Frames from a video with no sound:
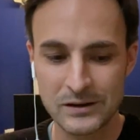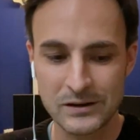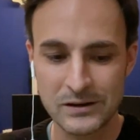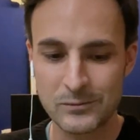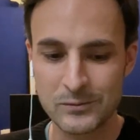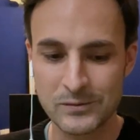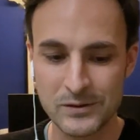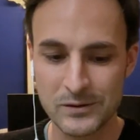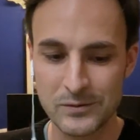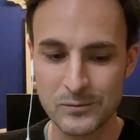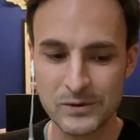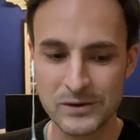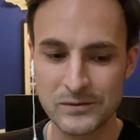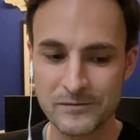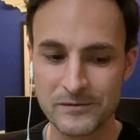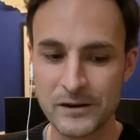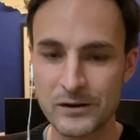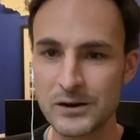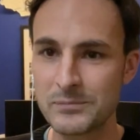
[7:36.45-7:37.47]
with
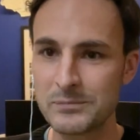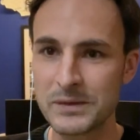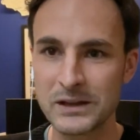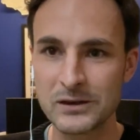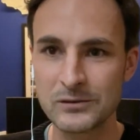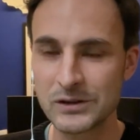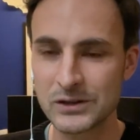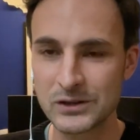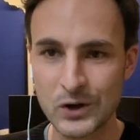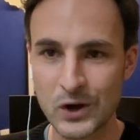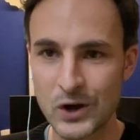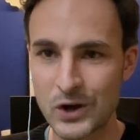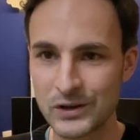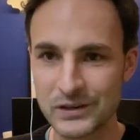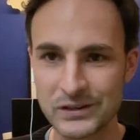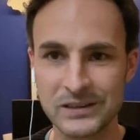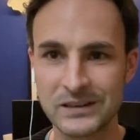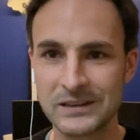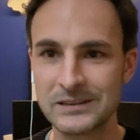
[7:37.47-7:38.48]
a very big
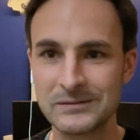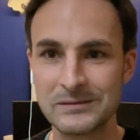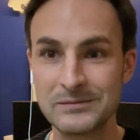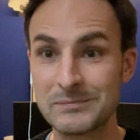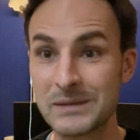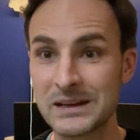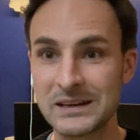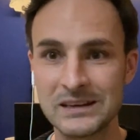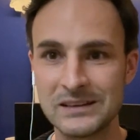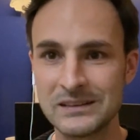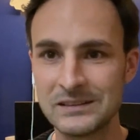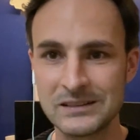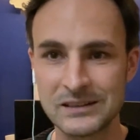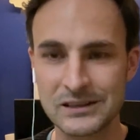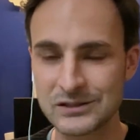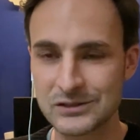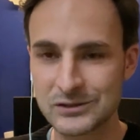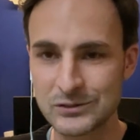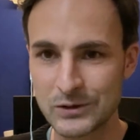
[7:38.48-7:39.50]
return in many
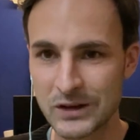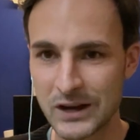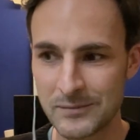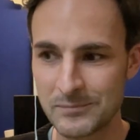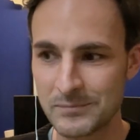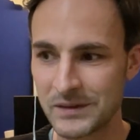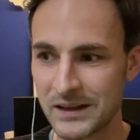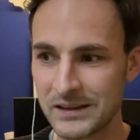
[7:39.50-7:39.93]
years to come.